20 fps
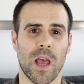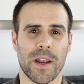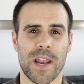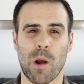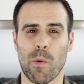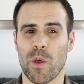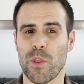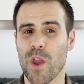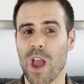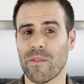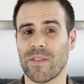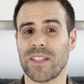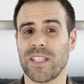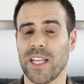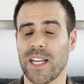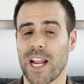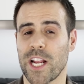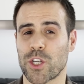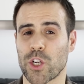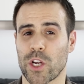Now, whether you have a
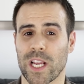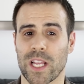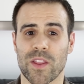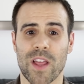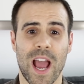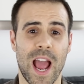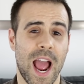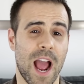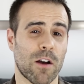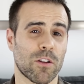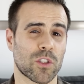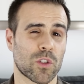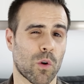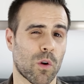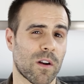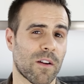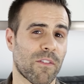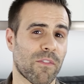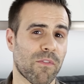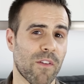teenager in the house
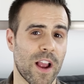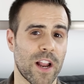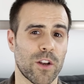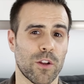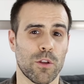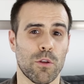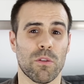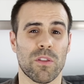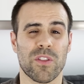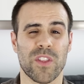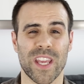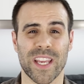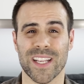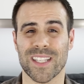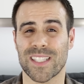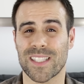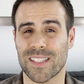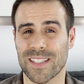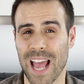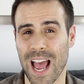or a friend who you think
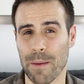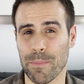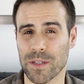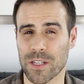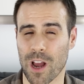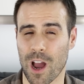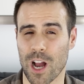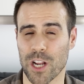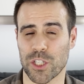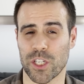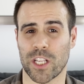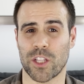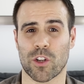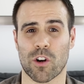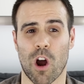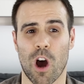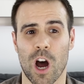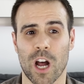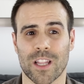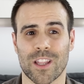is sabotaging
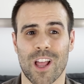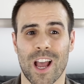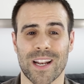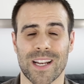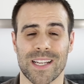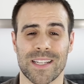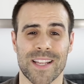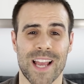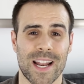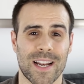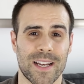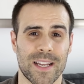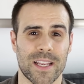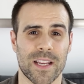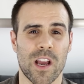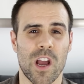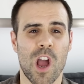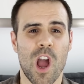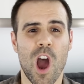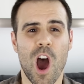their online
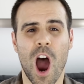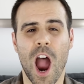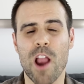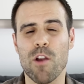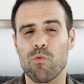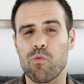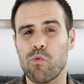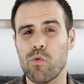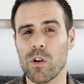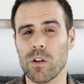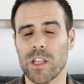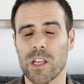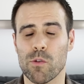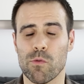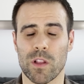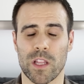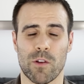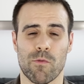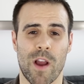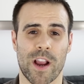identity, I really,
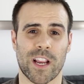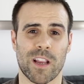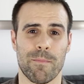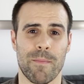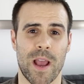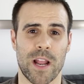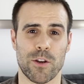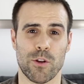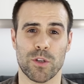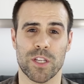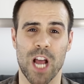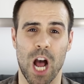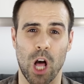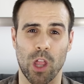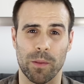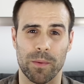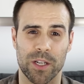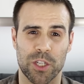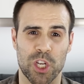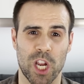really recommend you tell
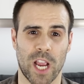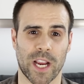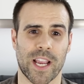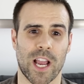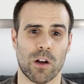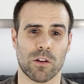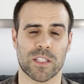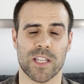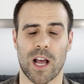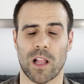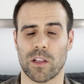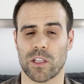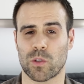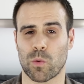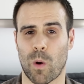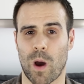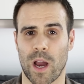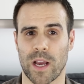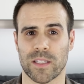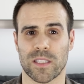them to check out
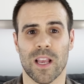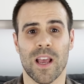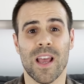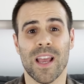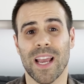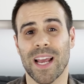Wise.